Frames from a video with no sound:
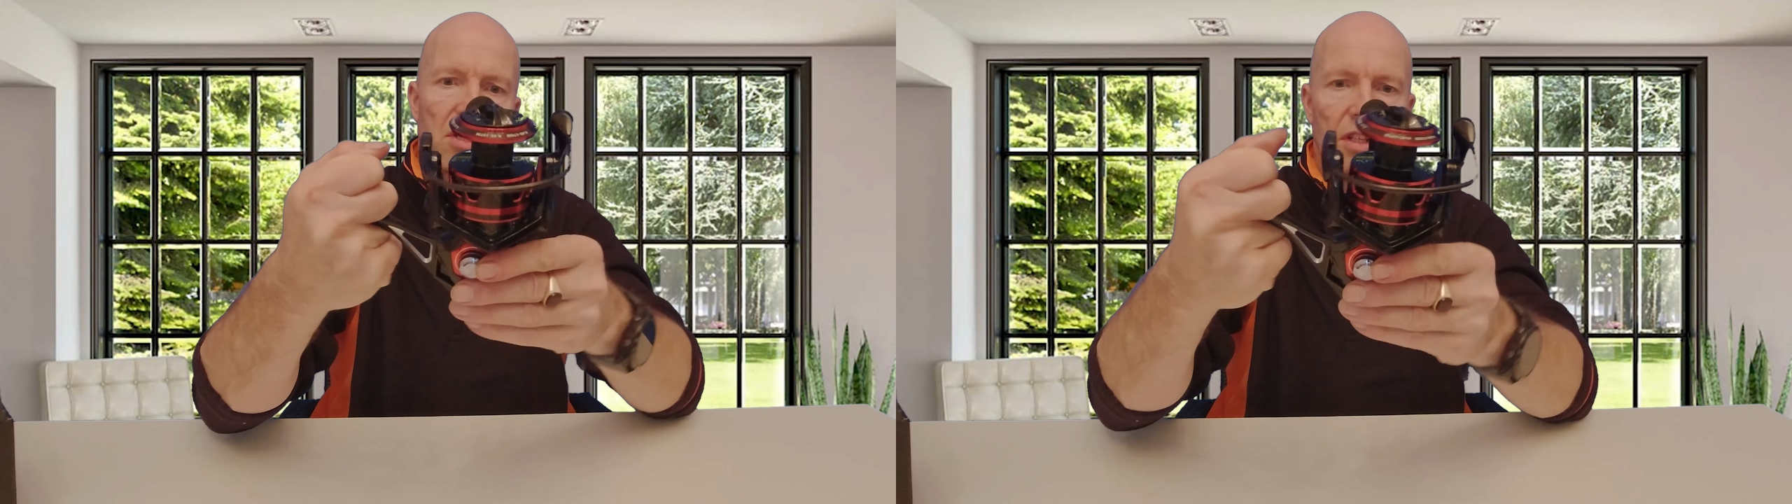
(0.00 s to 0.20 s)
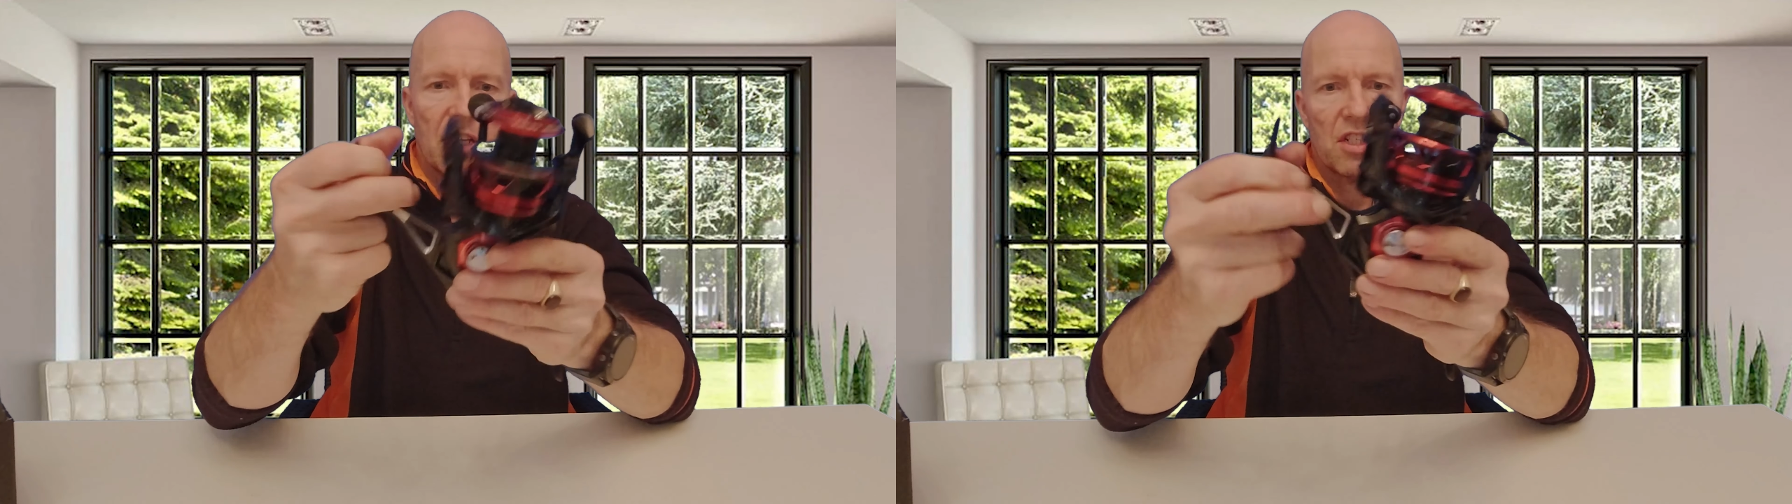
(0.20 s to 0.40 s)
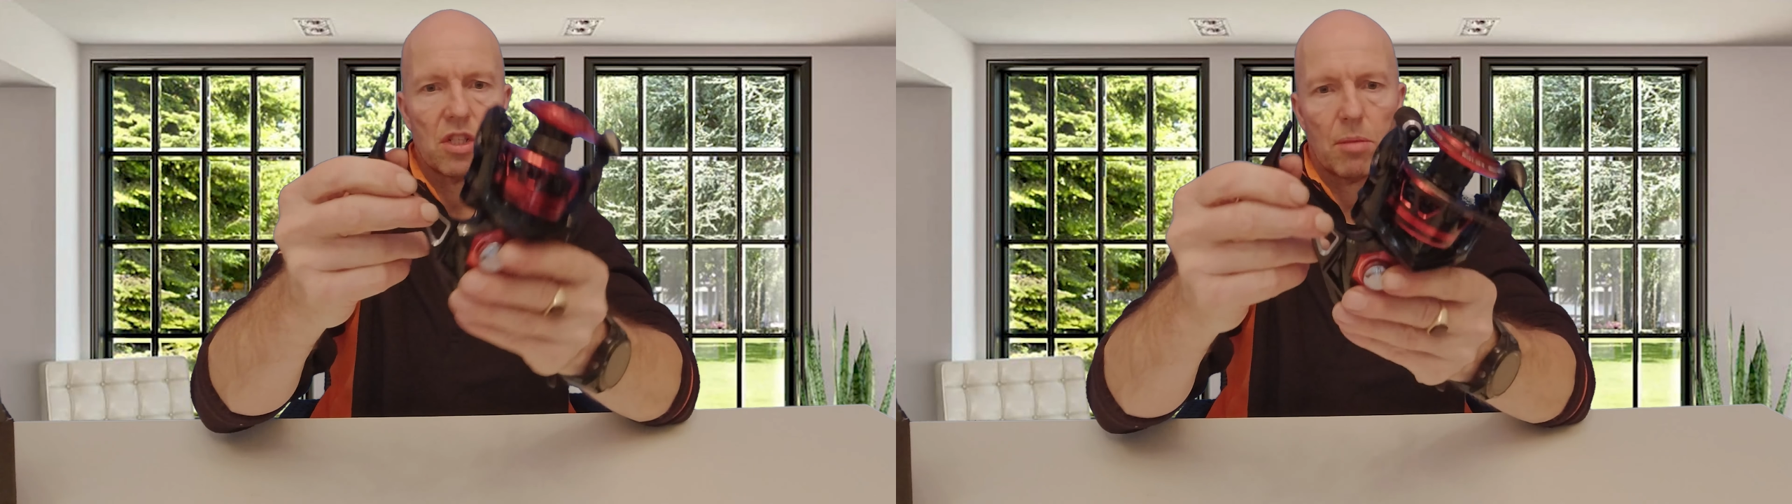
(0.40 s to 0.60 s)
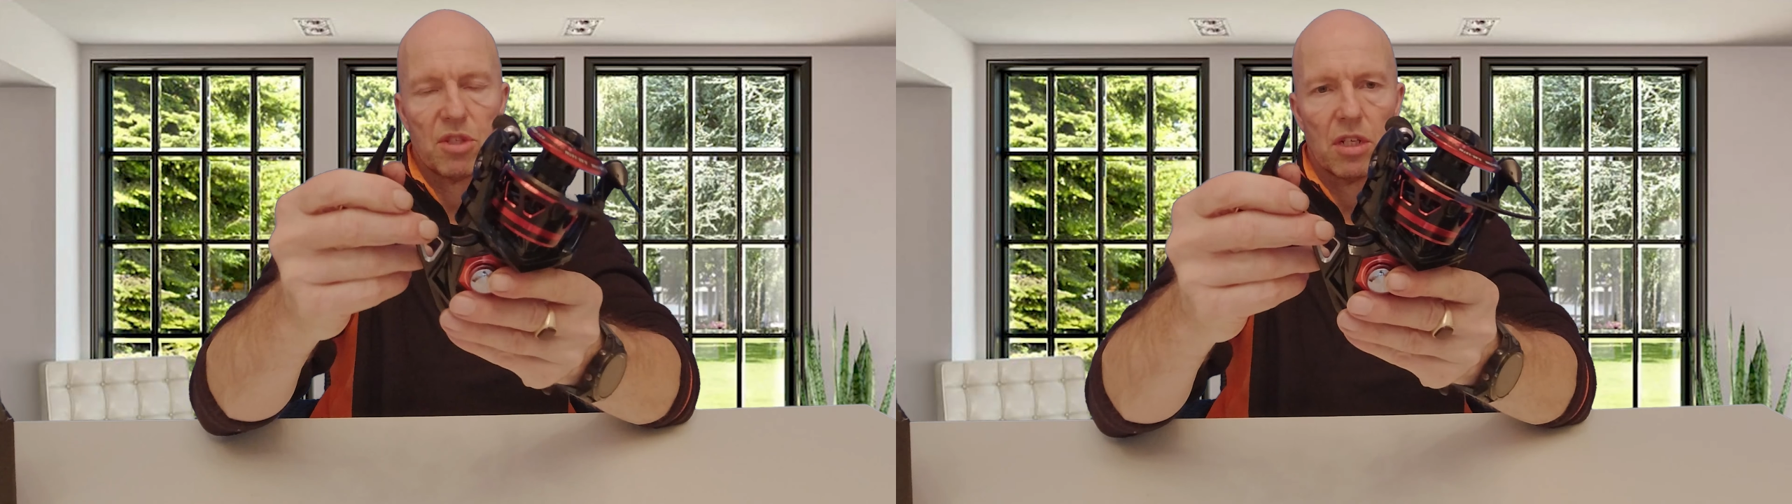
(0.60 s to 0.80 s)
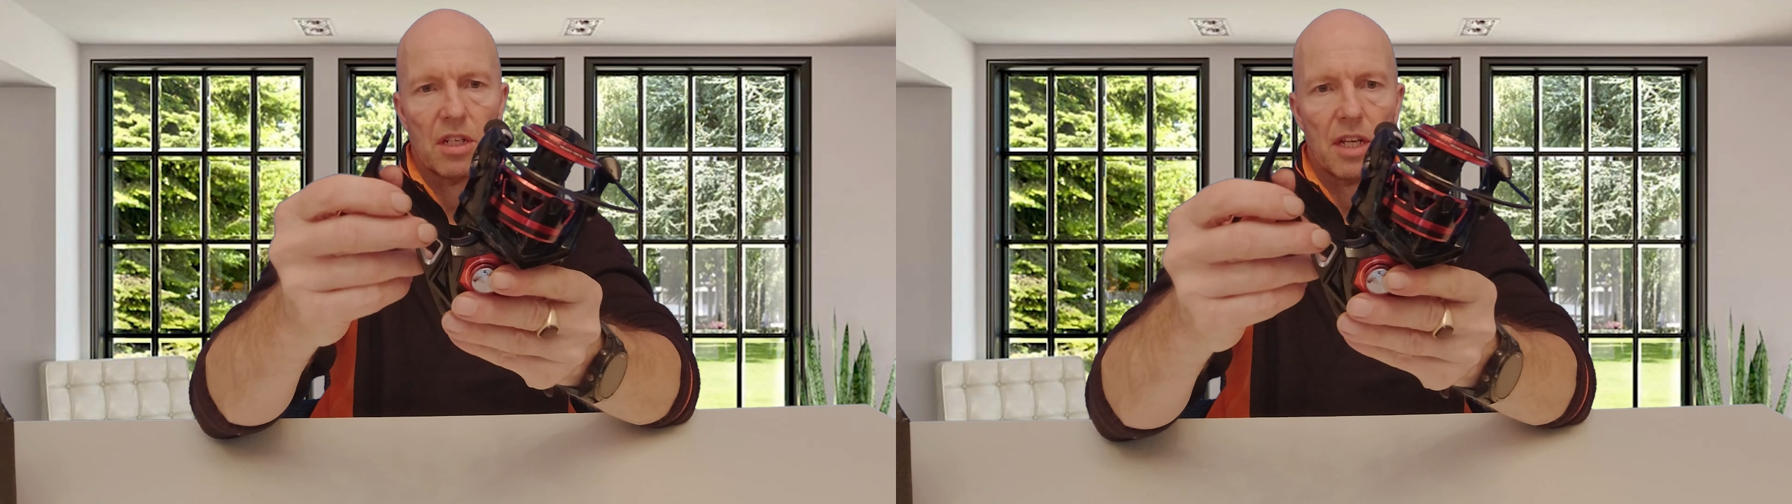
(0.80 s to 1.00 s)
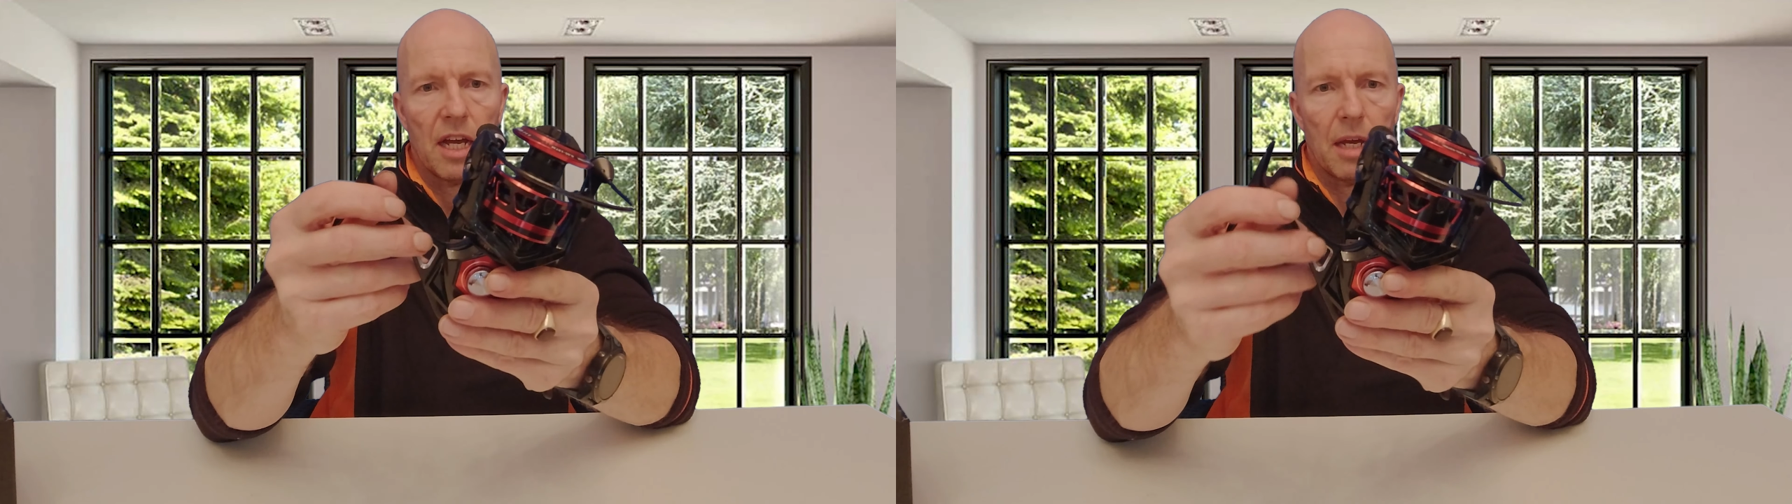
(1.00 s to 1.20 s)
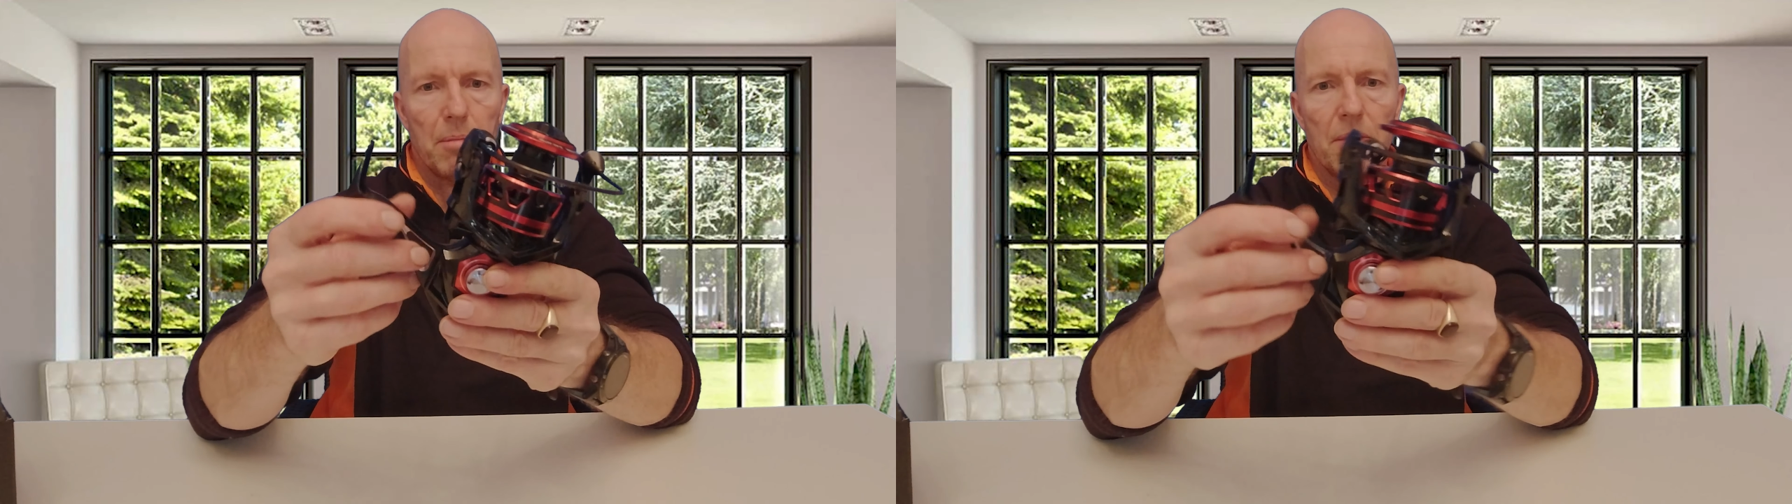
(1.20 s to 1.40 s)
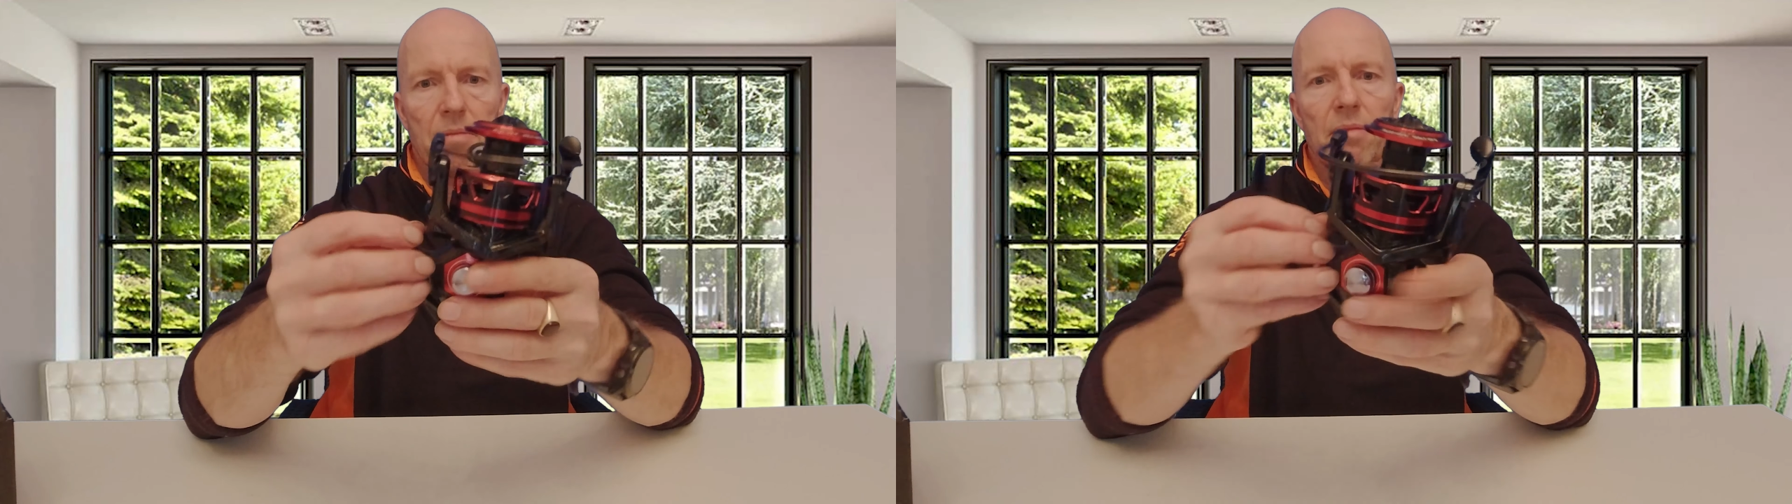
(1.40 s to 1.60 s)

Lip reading: so that stops on a dime.